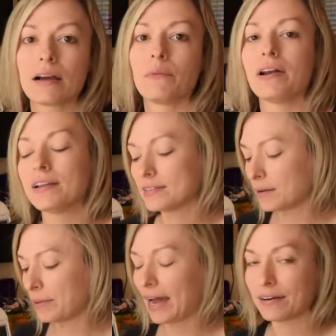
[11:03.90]
I wanted to
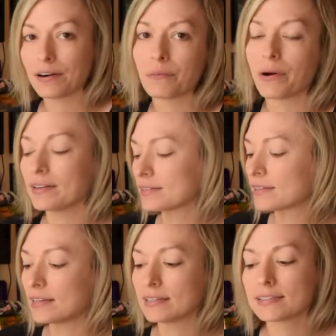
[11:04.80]
pattern was
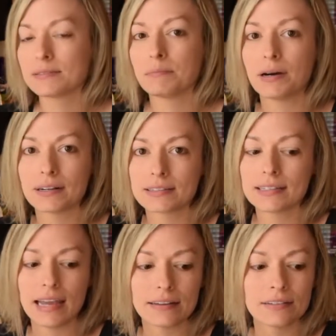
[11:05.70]
this bug
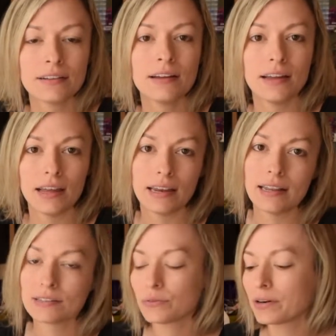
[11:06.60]
tail, and
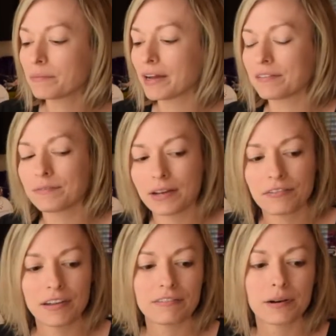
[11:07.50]
it's one of my
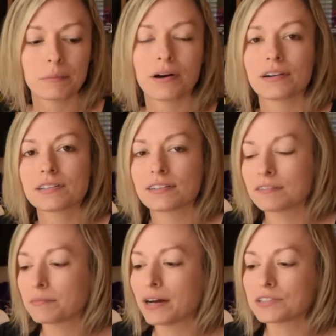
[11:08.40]
favorite parts
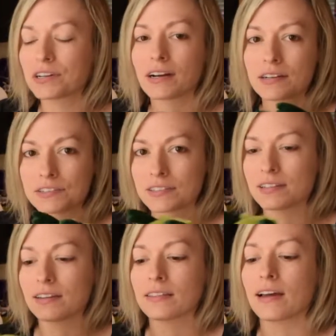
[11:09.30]
of Matcha. I just
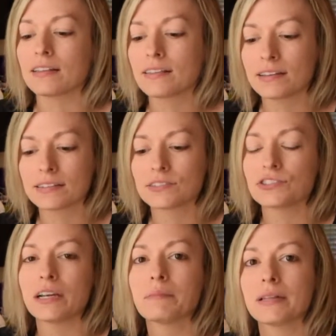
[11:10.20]
think that the
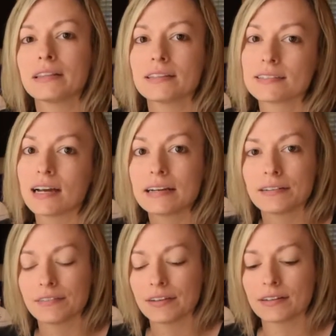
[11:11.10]
shape and design
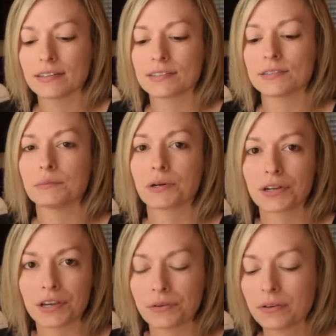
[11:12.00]
of it is super
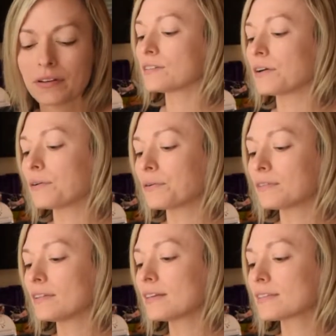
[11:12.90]
cute. So
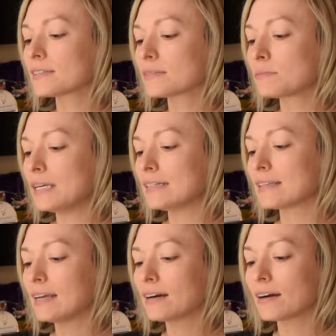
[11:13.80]
this piece
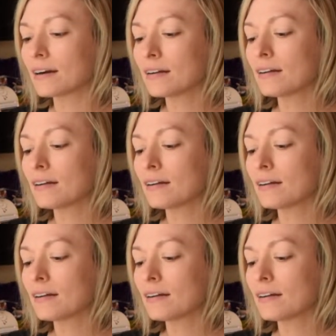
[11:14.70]
here,